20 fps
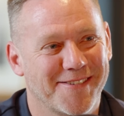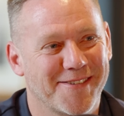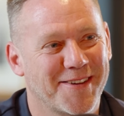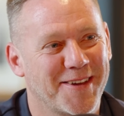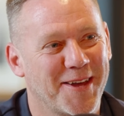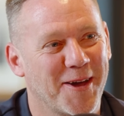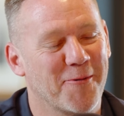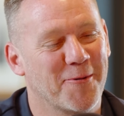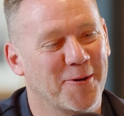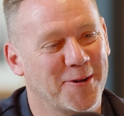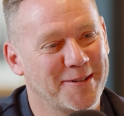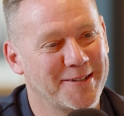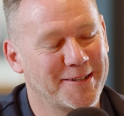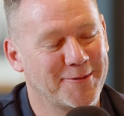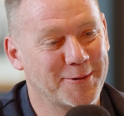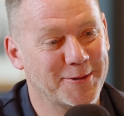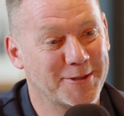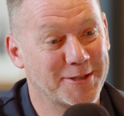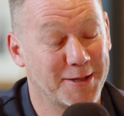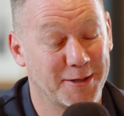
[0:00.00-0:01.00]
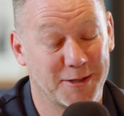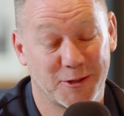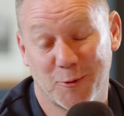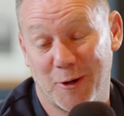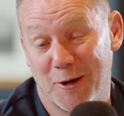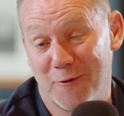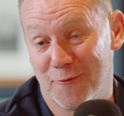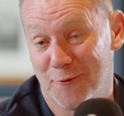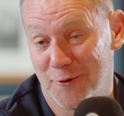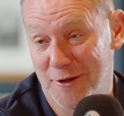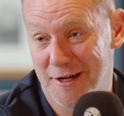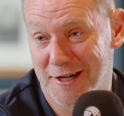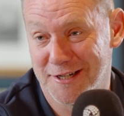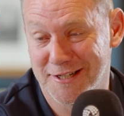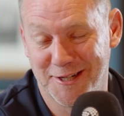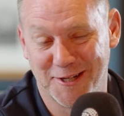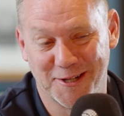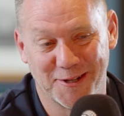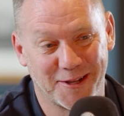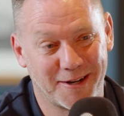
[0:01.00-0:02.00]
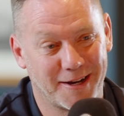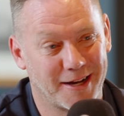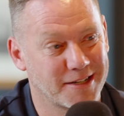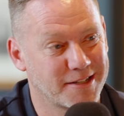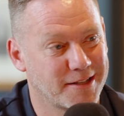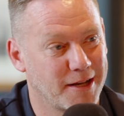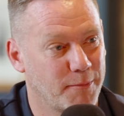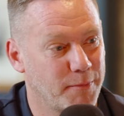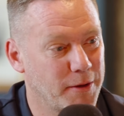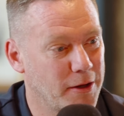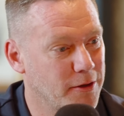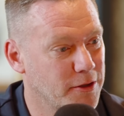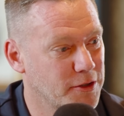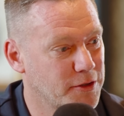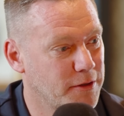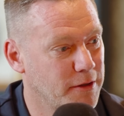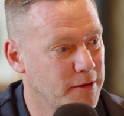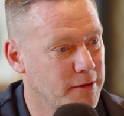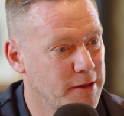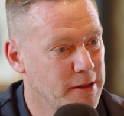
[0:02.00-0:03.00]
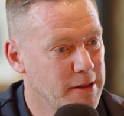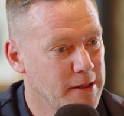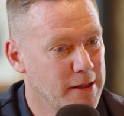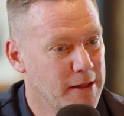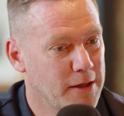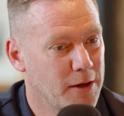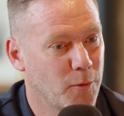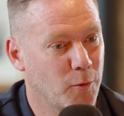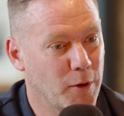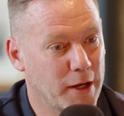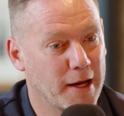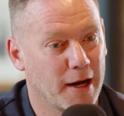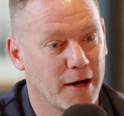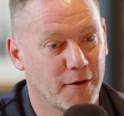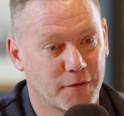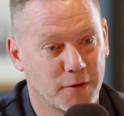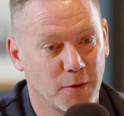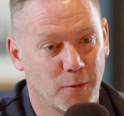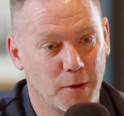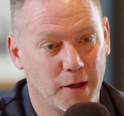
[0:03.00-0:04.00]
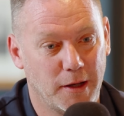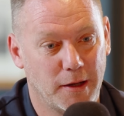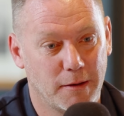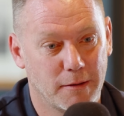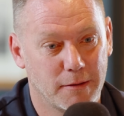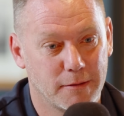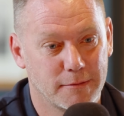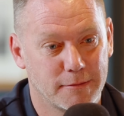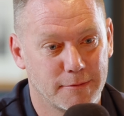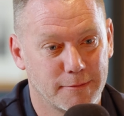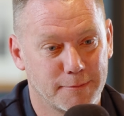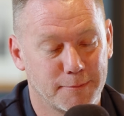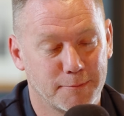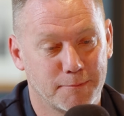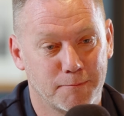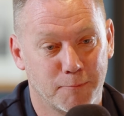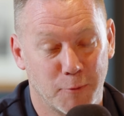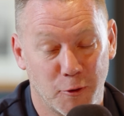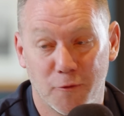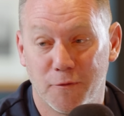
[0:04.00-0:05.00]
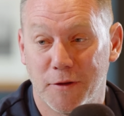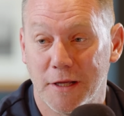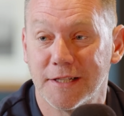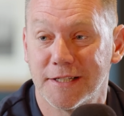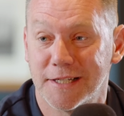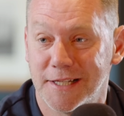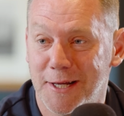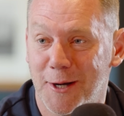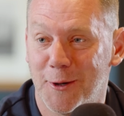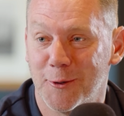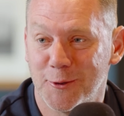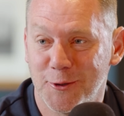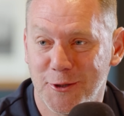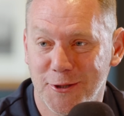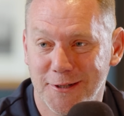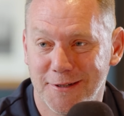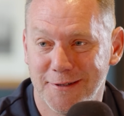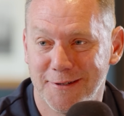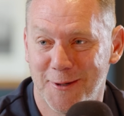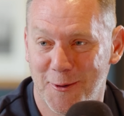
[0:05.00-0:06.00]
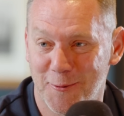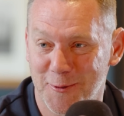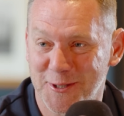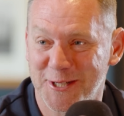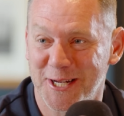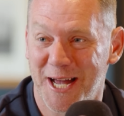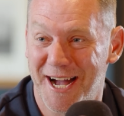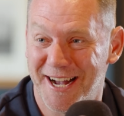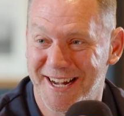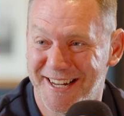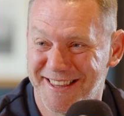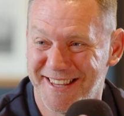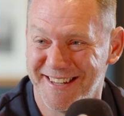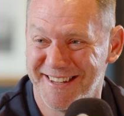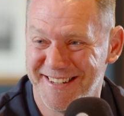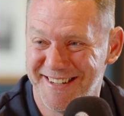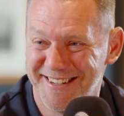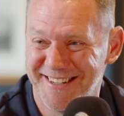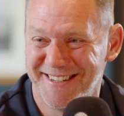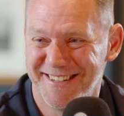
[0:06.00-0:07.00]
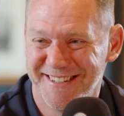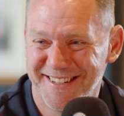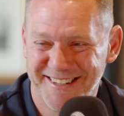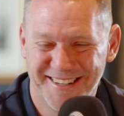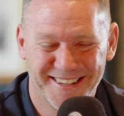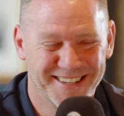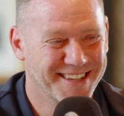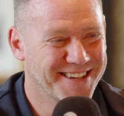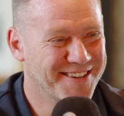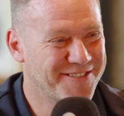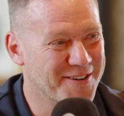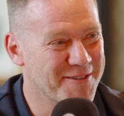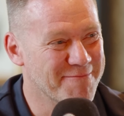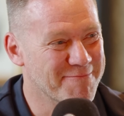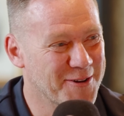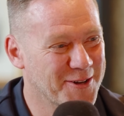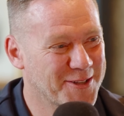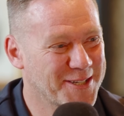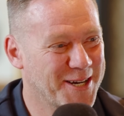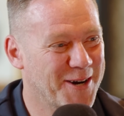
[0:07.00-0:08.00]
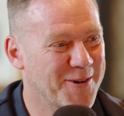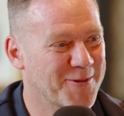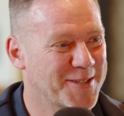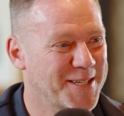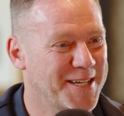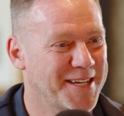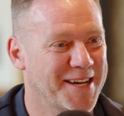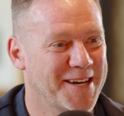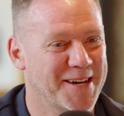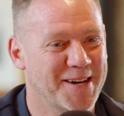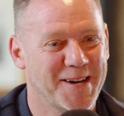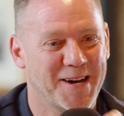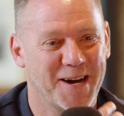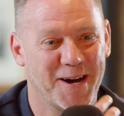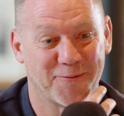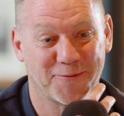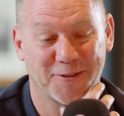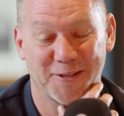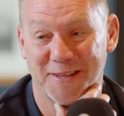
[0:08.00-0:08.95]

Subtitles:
yeah, well, it's quite funny actually you asked that, because the week after we moved into the house, I was sacked from Notts County after.